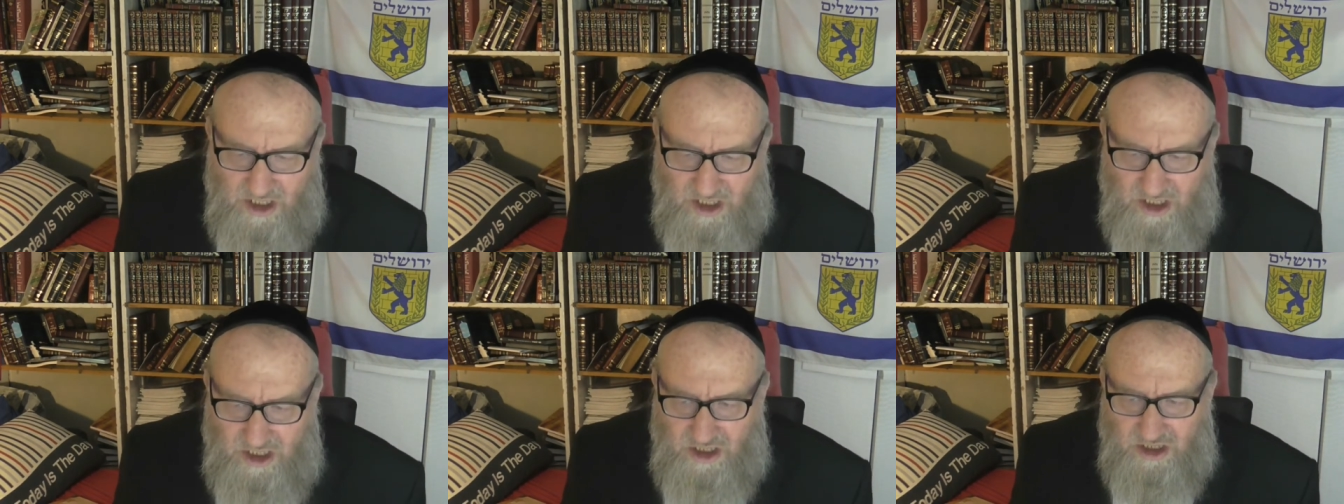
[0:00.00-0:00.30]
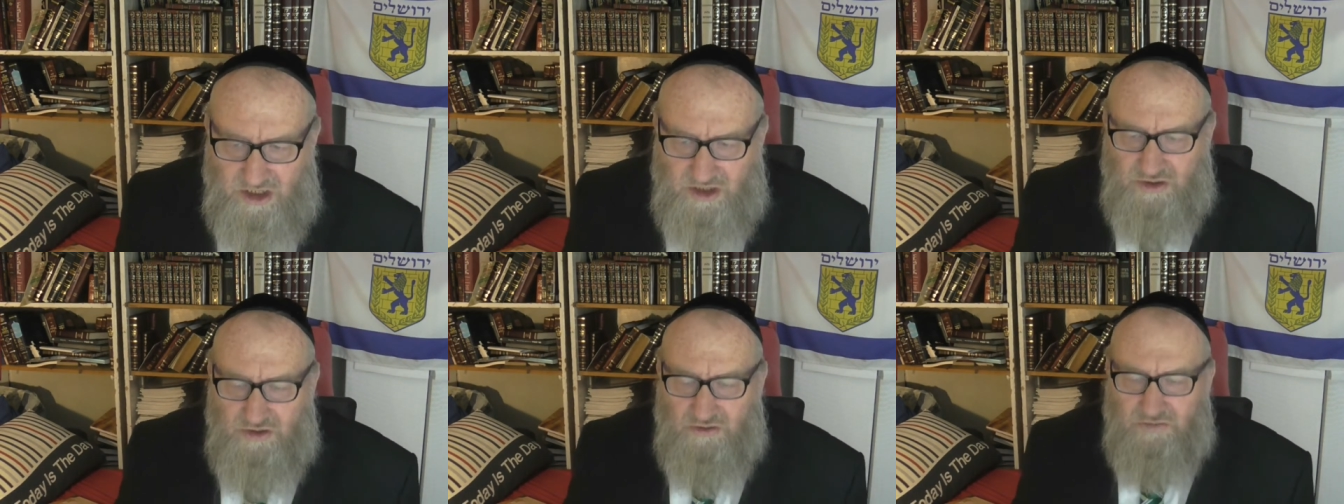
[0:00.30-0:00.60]
Uh,
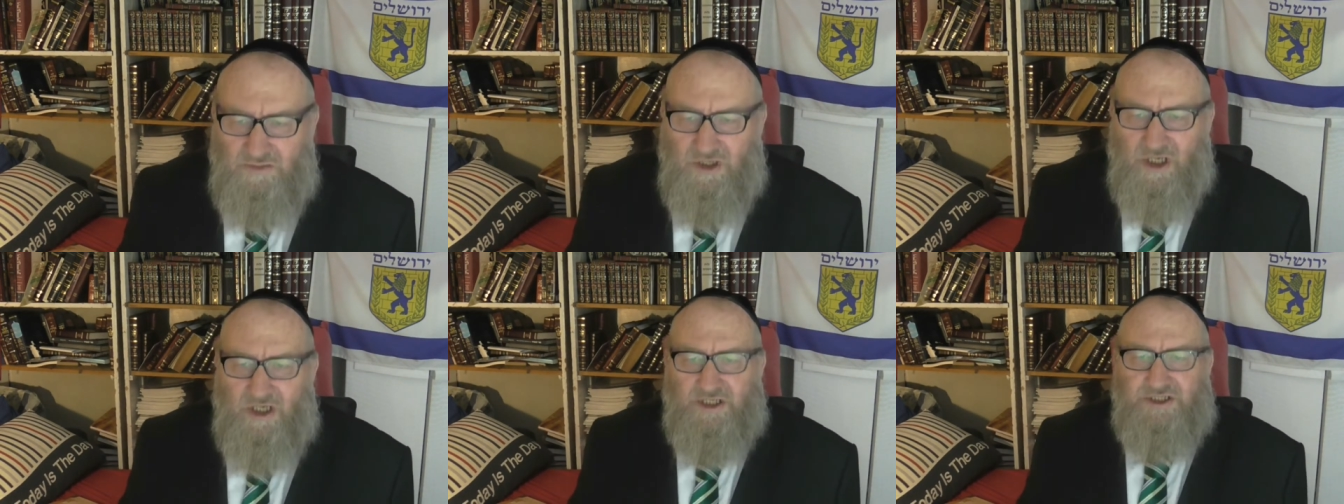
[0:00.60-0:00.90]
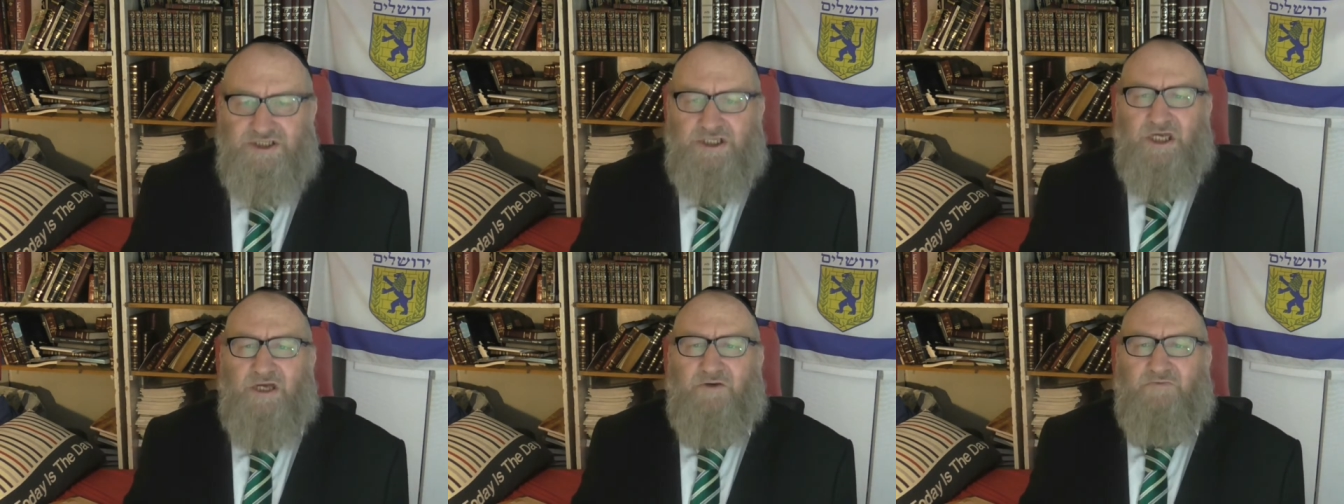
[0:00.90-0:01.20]
you
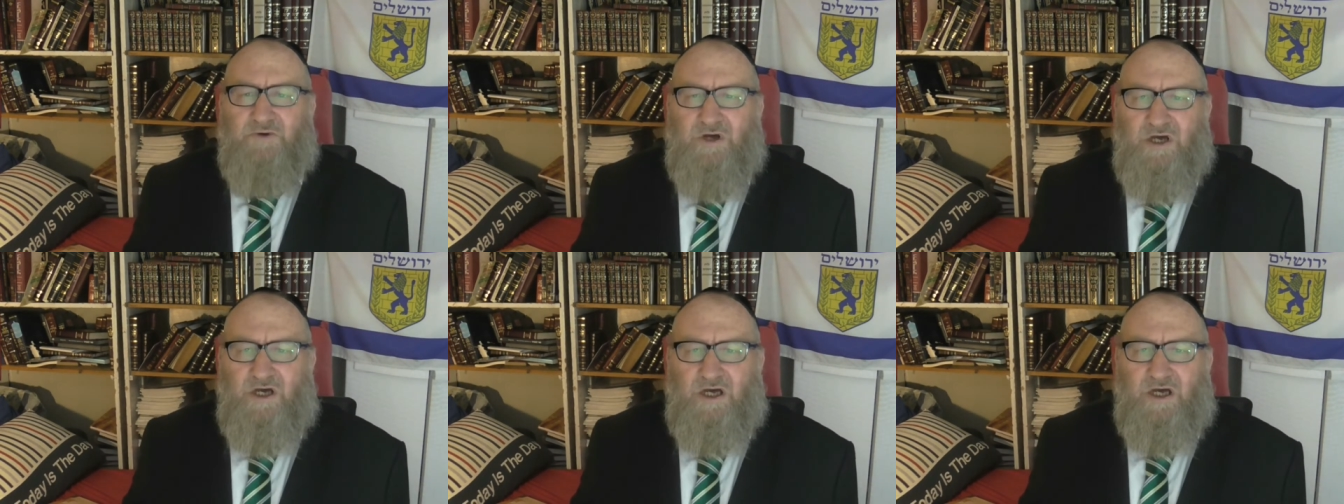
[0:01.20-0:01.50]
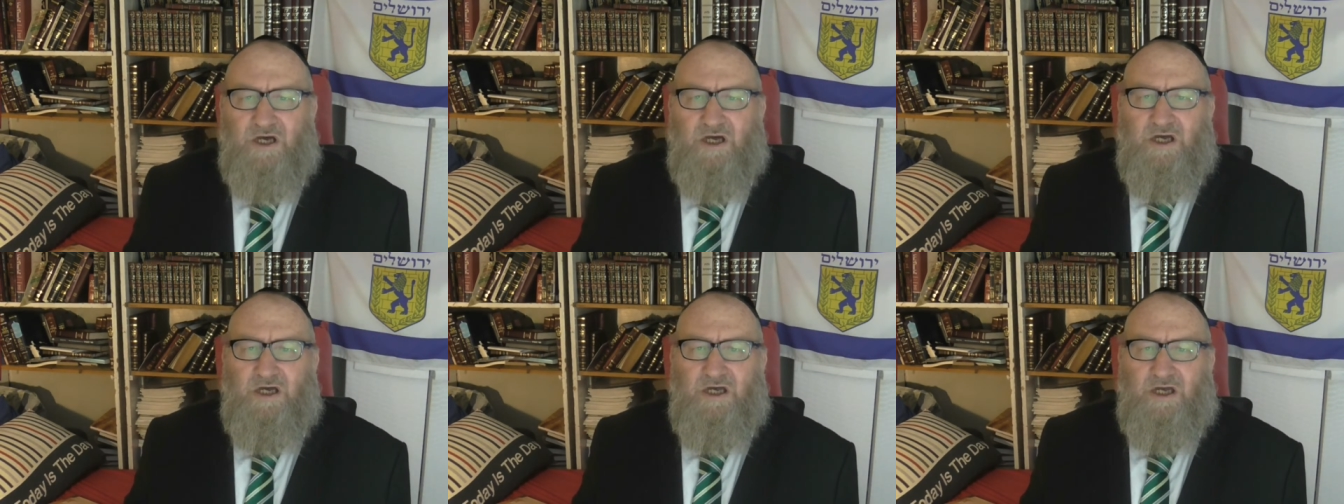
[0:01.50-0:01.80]
might have
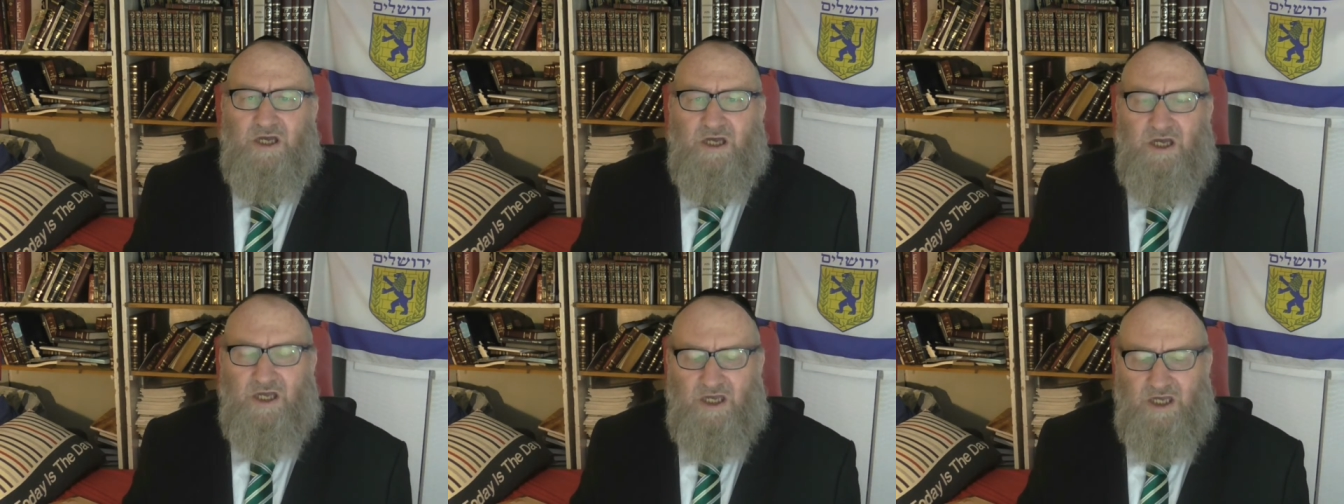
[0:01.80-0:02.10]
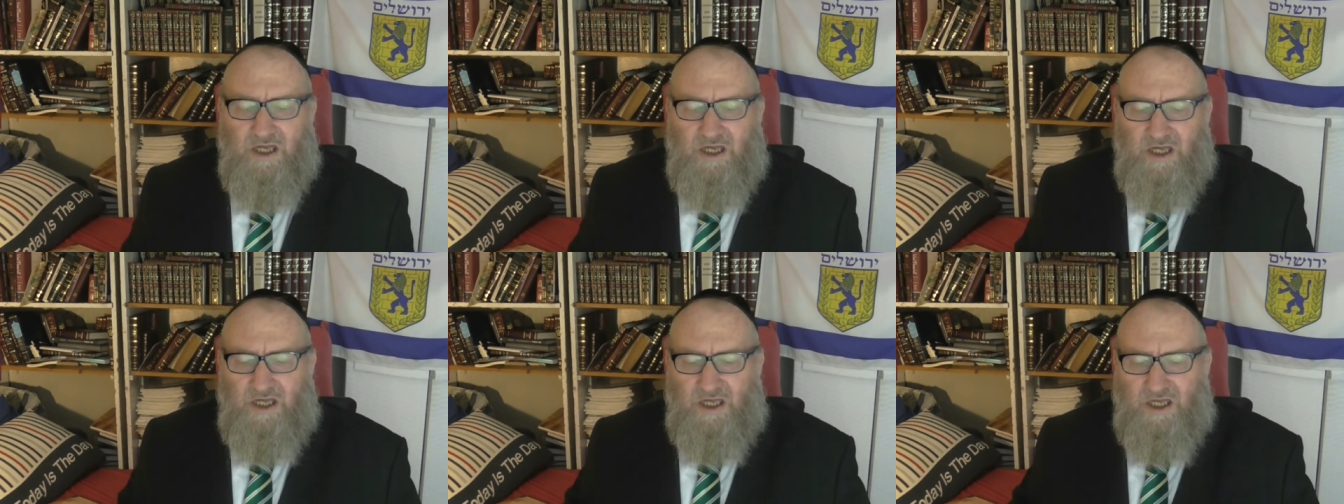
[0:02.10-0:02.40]

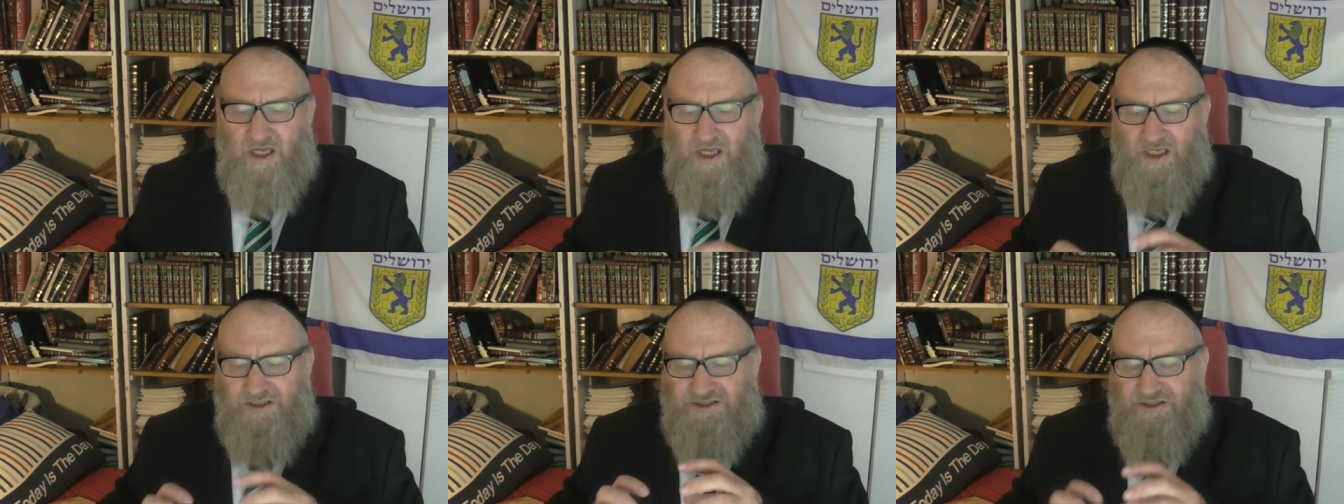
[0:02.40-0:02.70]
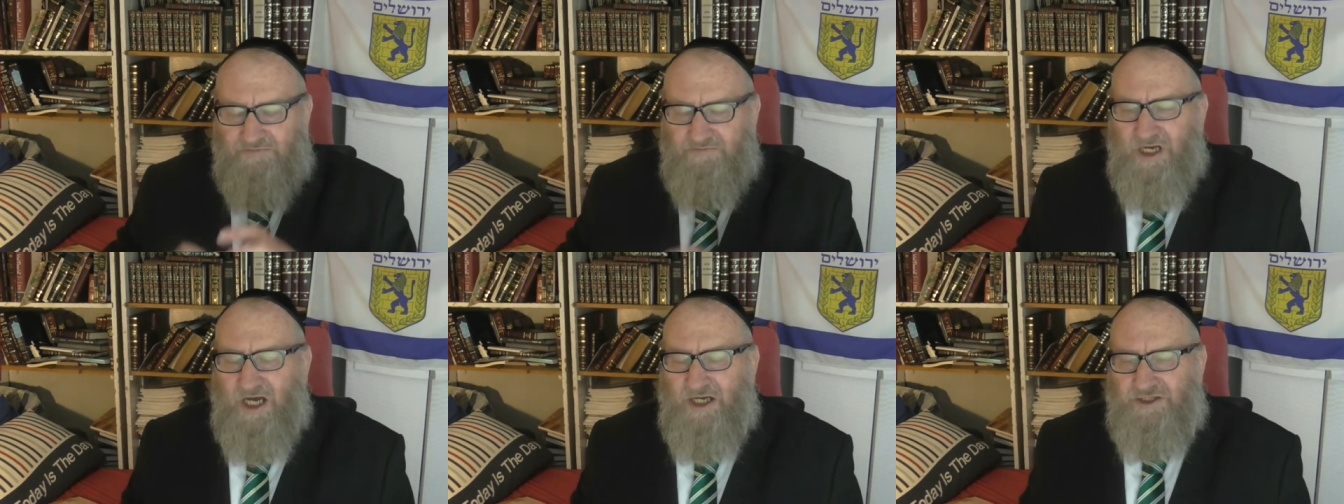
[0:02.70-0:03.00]
a, a, a
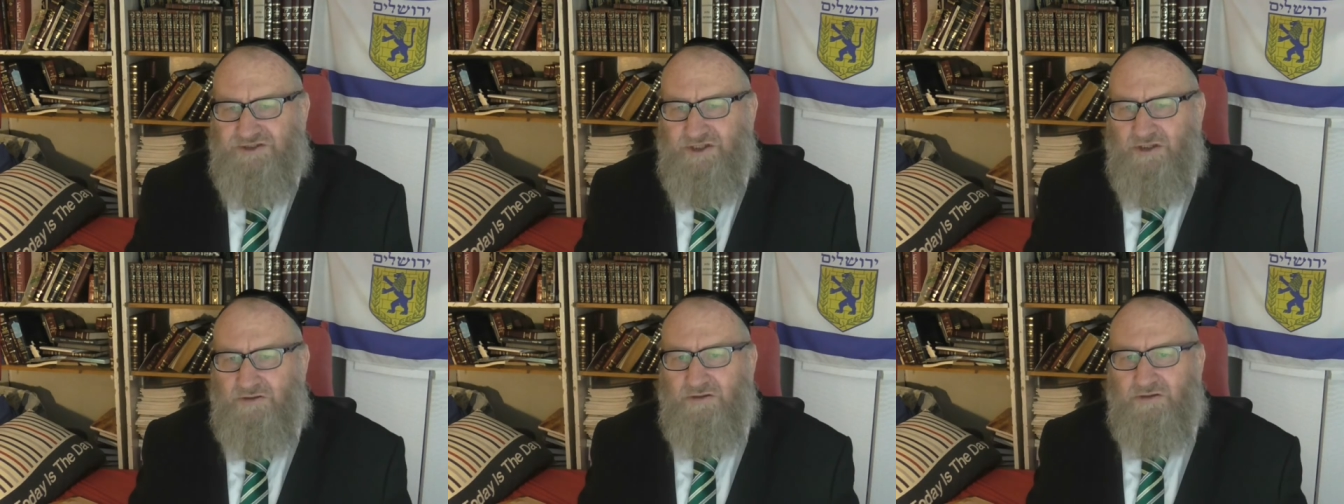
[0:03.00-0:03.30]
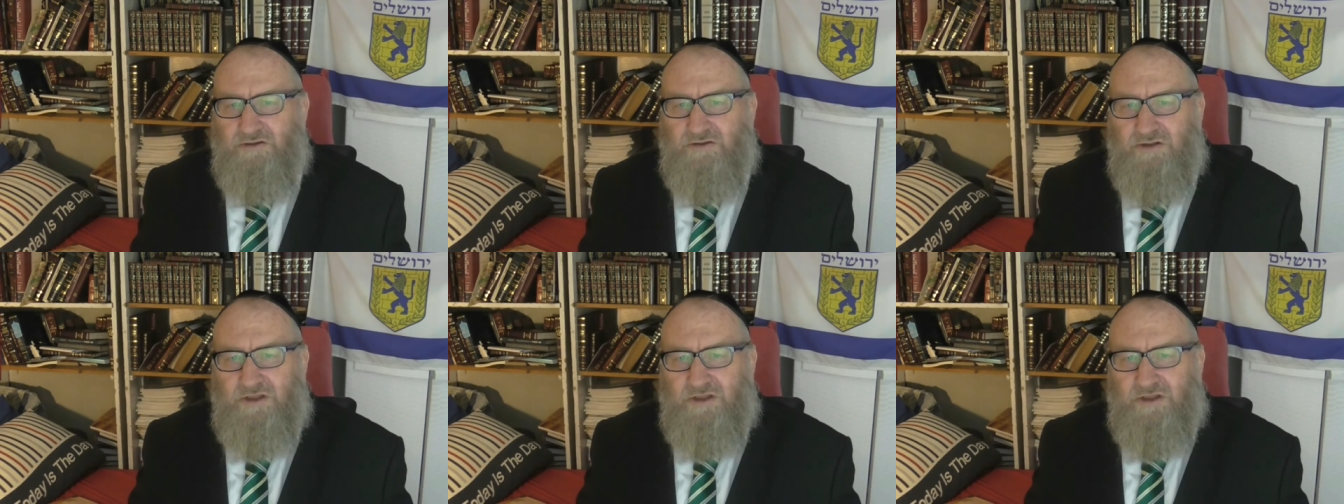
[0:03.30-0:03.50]
tomato.